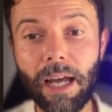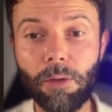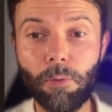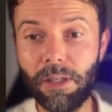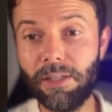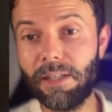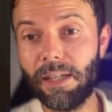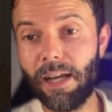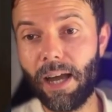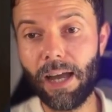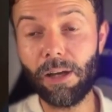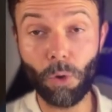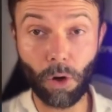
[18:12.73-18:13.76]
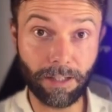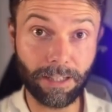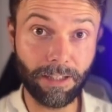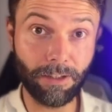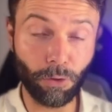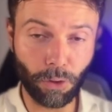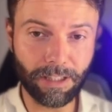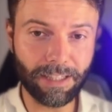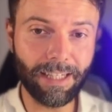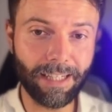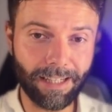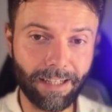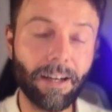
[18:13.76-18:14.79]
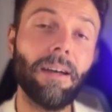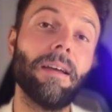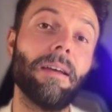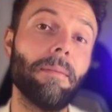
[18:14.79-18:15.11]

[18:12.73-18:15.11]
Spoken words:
and we see high quality 3D here.